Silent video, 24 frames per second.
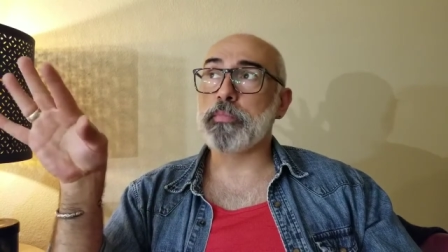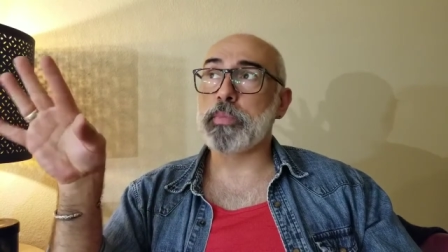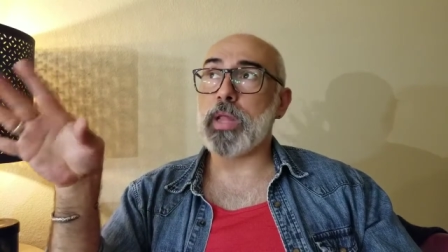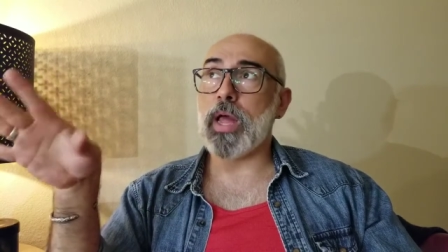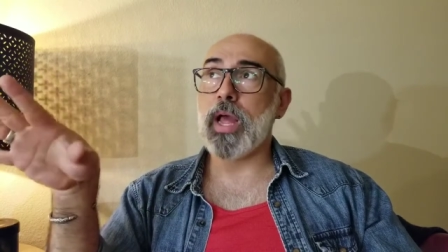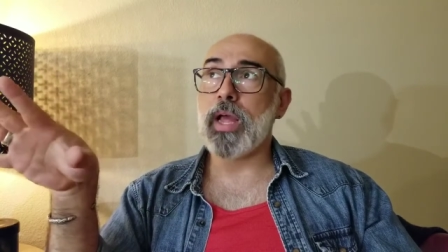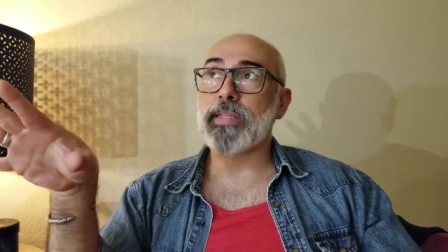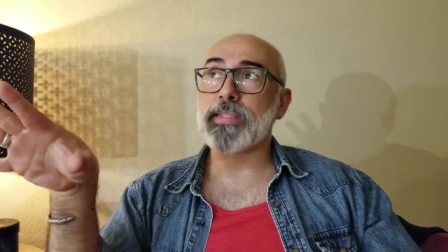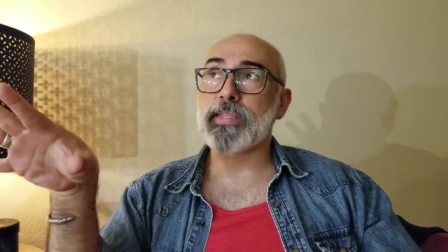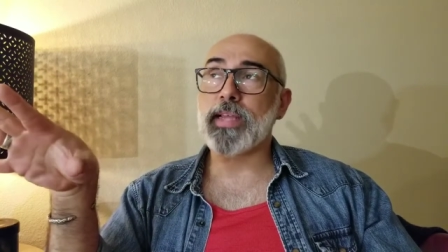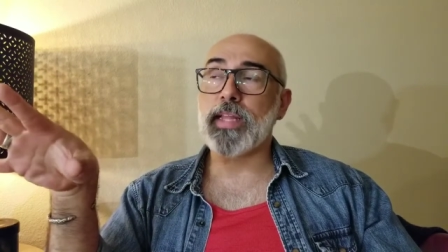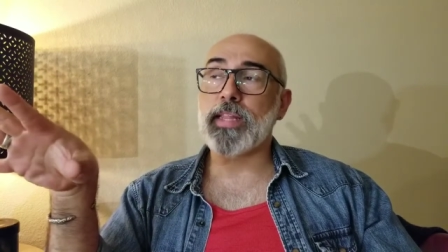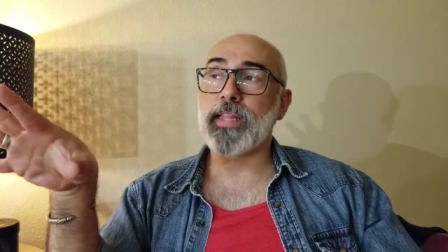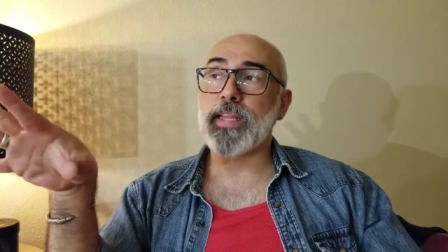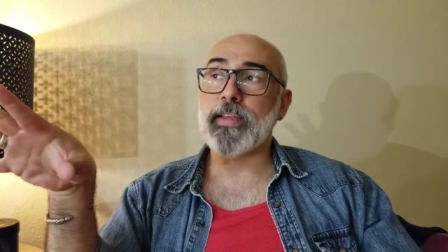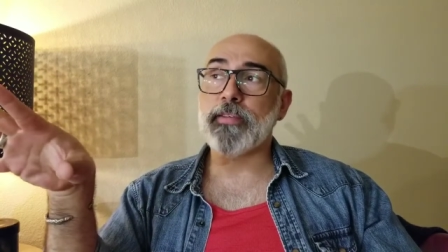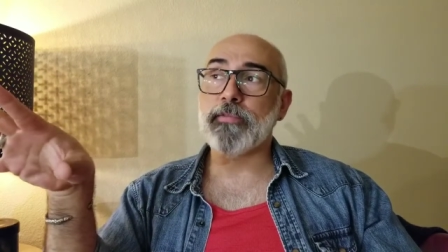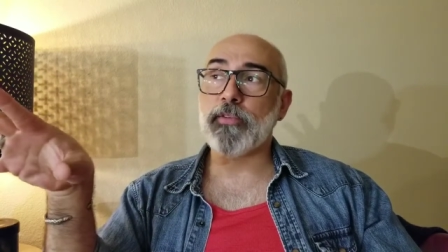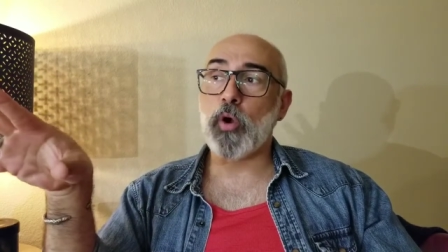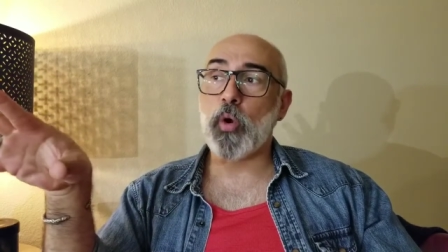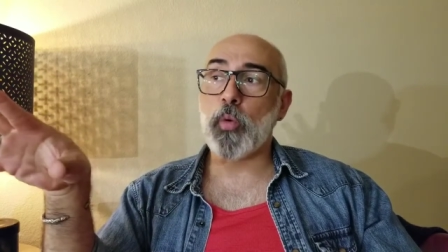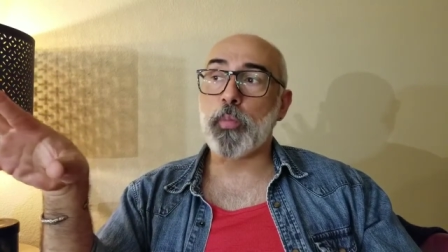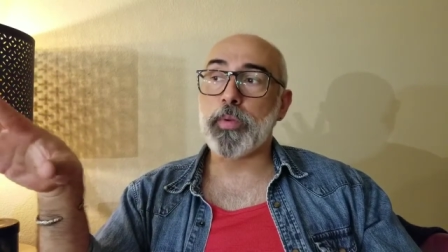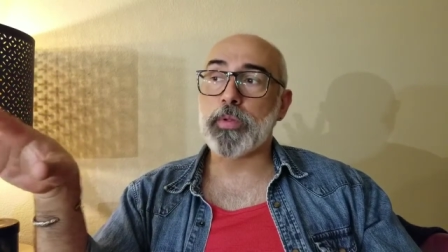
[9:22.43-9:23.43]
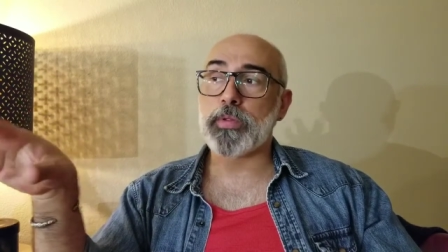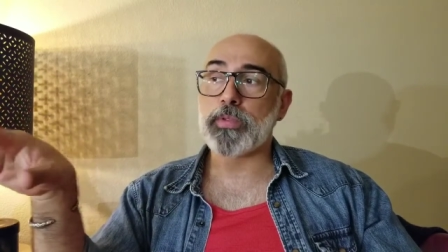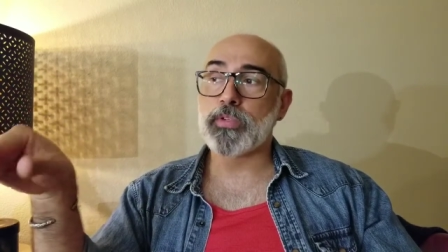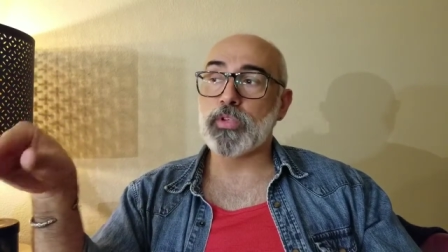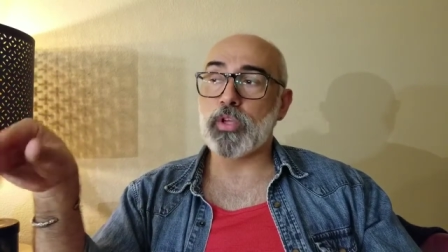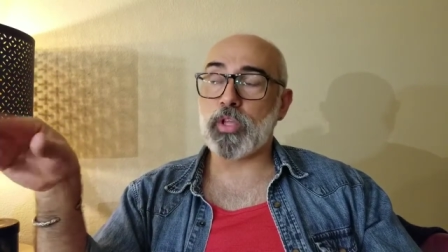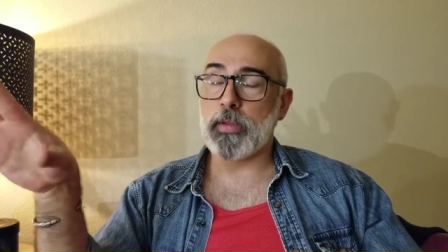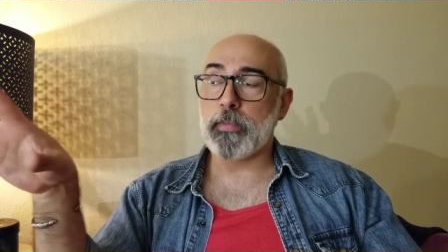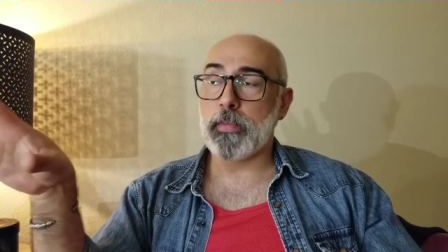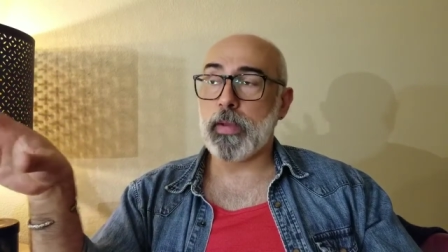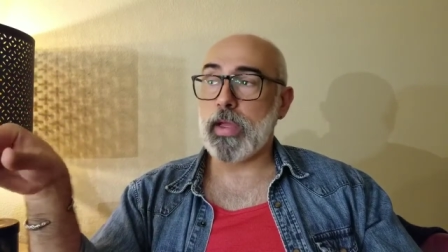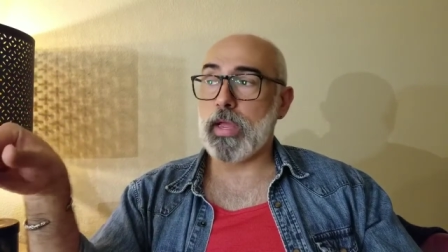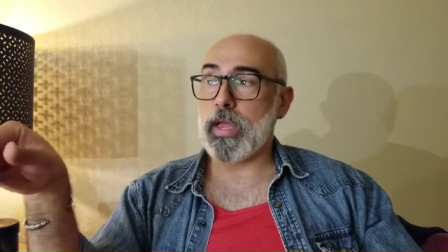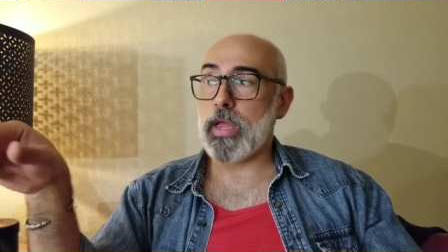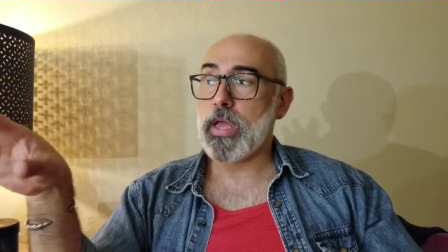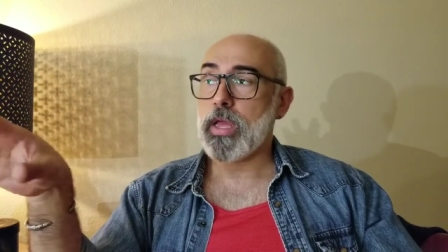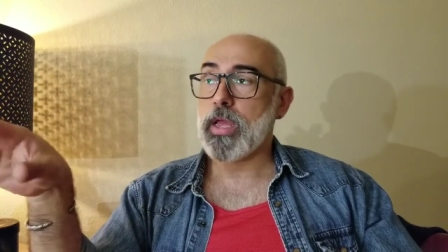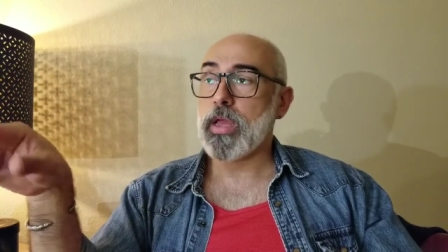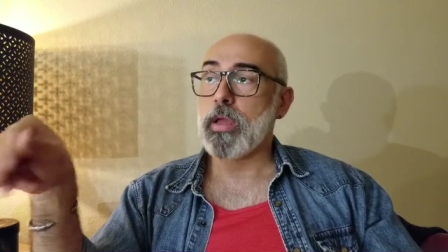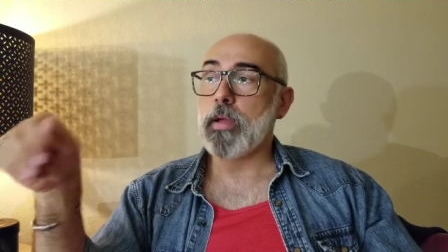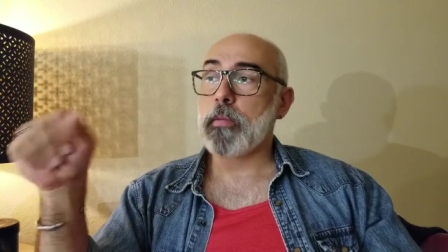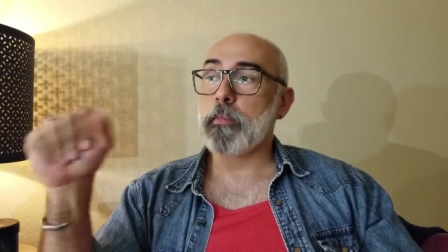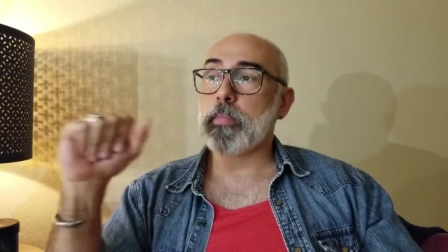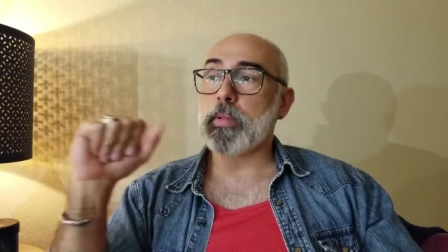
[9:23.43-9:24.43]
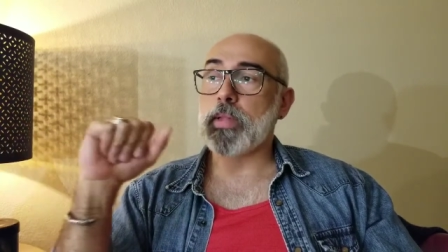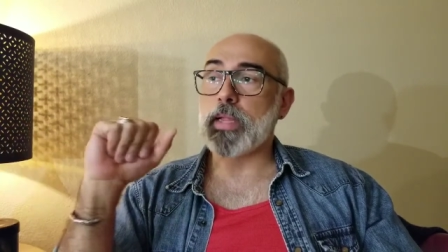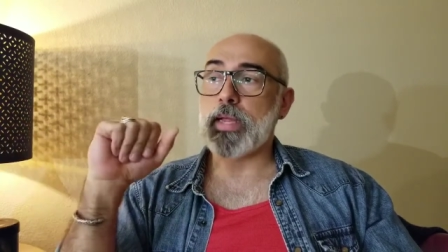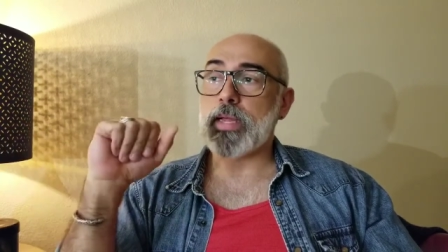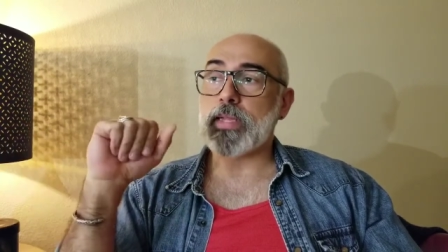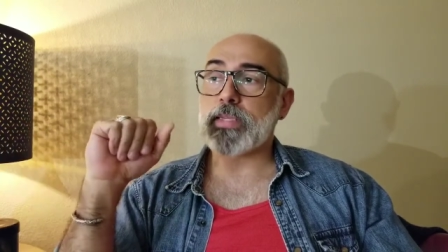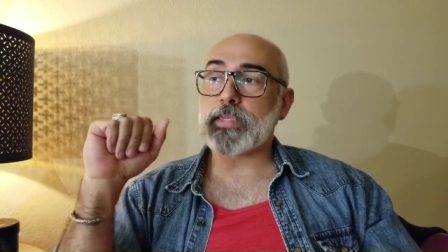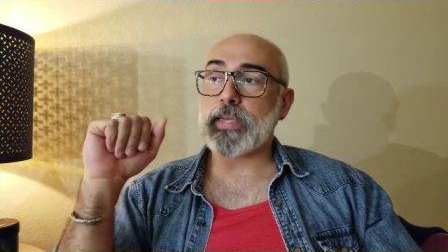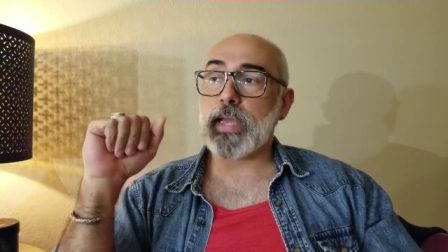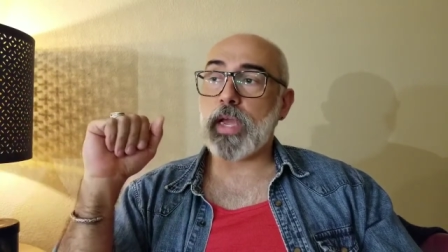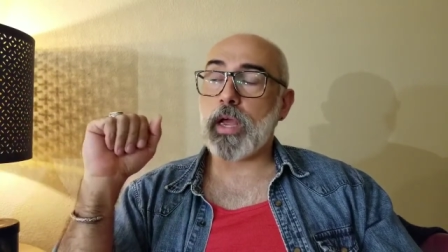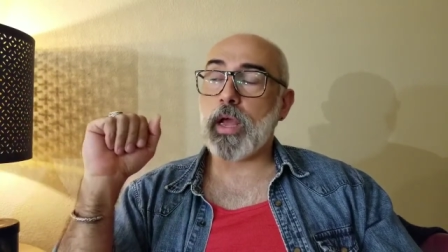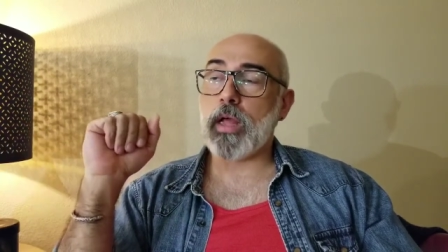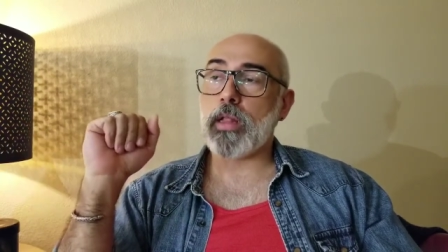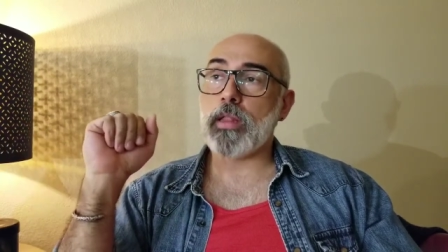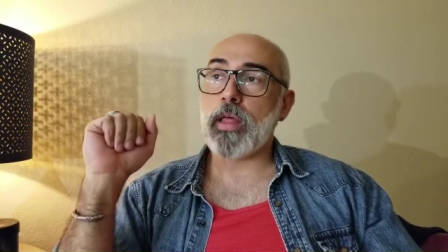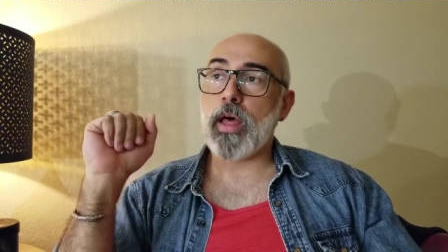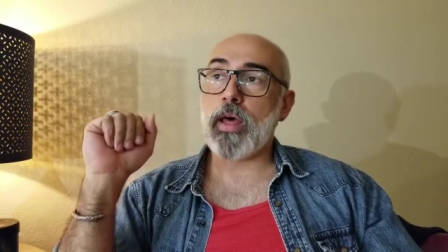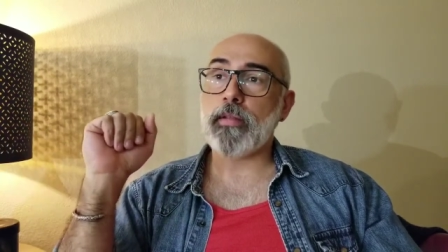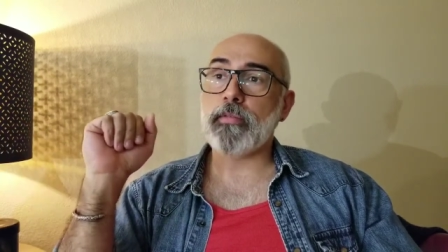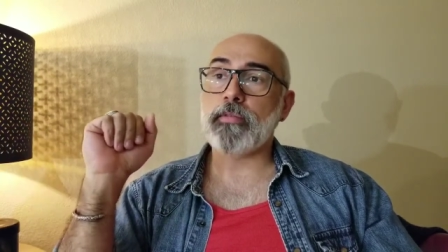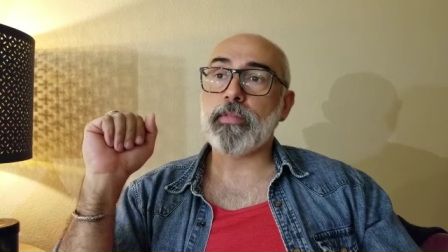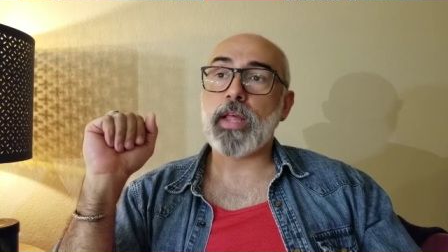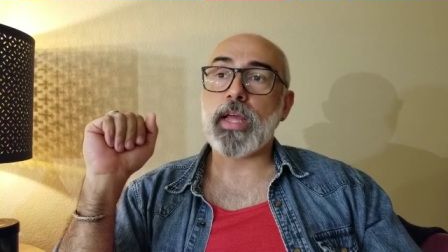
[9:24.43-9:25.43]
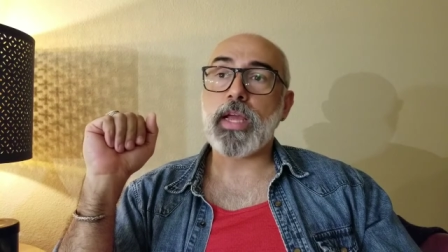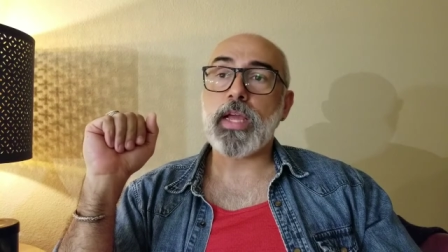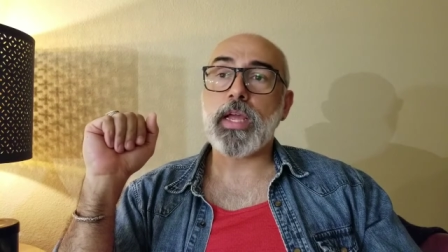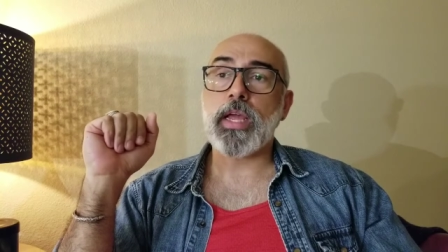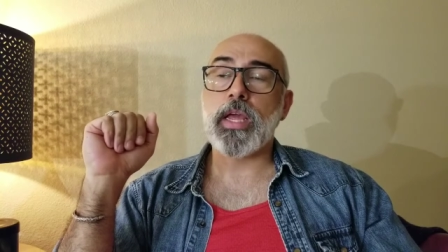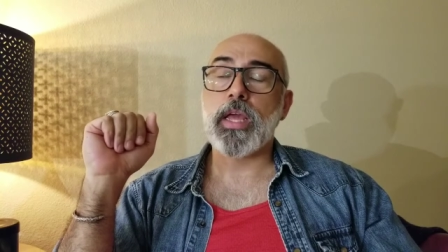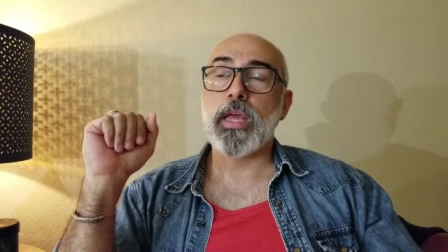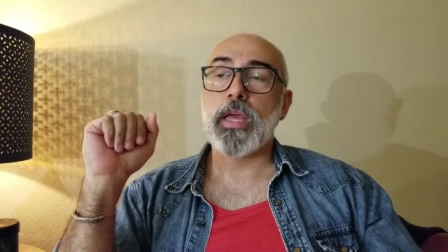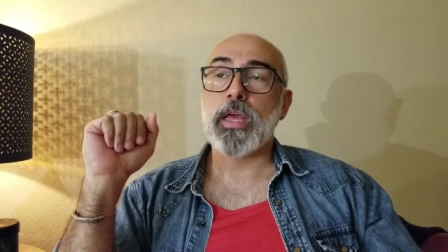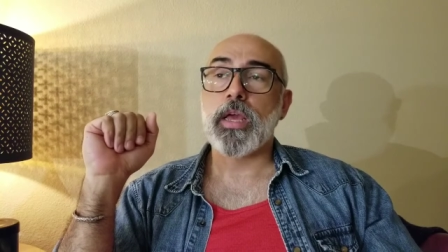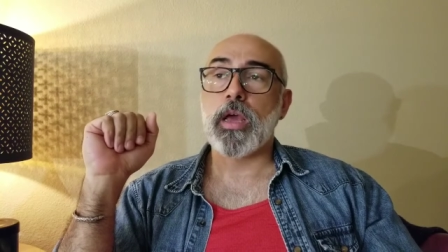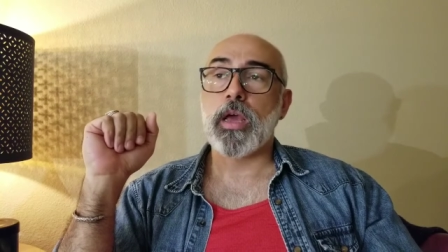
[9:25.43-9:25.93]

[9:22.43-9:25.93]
blinds I leave open so that my plants get a lot of light.